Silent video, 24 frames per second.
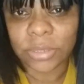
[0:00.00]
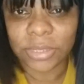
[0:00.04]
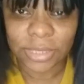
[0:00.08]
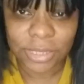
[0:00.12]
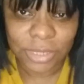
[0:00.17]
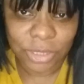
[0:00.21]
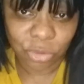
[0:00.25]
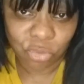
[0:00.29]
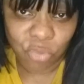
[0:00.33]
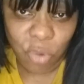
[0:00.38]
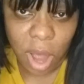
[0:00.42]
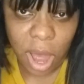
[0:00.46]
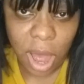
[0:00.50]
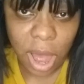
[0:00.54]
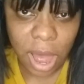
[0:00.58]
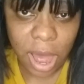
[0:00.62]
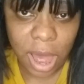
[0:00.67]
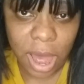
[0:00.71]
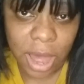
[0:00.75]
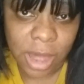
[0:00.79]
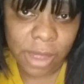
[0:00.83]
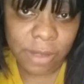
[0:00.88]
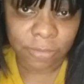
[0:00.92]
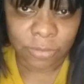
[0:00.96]

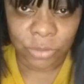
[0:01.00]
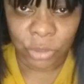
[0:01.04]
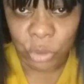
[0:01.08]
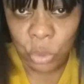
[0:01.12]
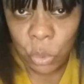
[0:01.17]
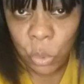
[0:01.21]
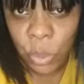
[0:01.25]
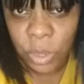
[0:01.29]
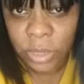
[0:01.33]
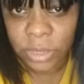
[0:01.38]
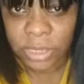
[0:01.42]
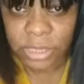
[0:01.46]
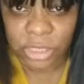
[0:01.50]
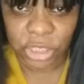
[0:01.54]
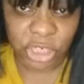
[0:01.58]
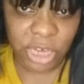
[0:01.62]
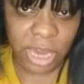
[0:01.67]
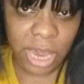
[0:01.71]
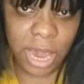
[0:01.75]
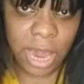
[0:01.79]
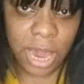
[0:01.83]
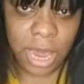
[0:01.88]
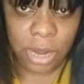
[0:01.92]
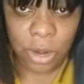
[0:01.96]
Subscribe, join the
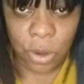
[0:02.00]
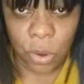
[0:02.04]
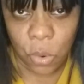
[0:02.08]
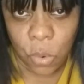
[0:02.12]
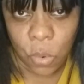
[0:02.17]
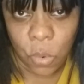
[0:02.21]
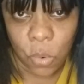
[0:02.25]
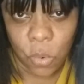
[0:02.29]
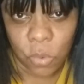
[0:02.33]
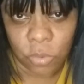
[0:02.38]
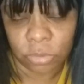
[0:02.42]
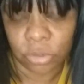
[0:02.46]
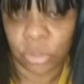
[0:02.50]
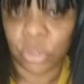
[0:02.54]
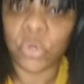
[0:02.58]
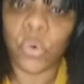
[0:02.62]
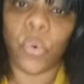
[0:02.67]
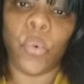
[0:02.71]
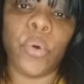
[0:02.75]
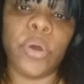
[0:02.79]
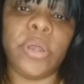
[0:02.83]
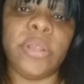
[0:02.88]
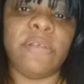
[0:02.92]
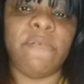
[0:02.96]
channel,
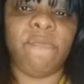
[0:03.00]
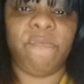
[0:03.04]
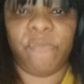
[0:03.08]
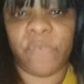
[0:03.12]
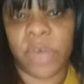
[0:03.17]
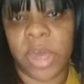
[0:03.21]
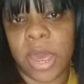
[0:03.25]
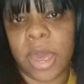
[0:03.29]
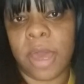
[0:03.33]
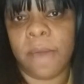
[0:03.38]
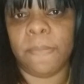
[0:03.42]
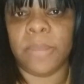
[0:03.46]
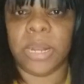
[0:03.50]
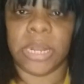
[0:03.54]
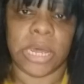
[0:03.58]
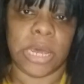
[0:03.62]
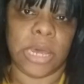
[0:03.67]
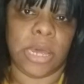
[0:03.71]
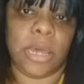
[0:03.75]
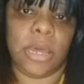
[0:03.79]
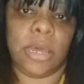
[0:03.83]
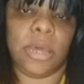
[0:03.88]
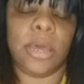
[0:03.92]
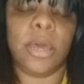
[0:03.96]
join the
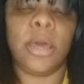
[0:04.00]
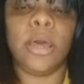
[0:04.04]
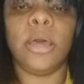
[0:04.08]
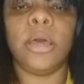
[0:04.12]
family.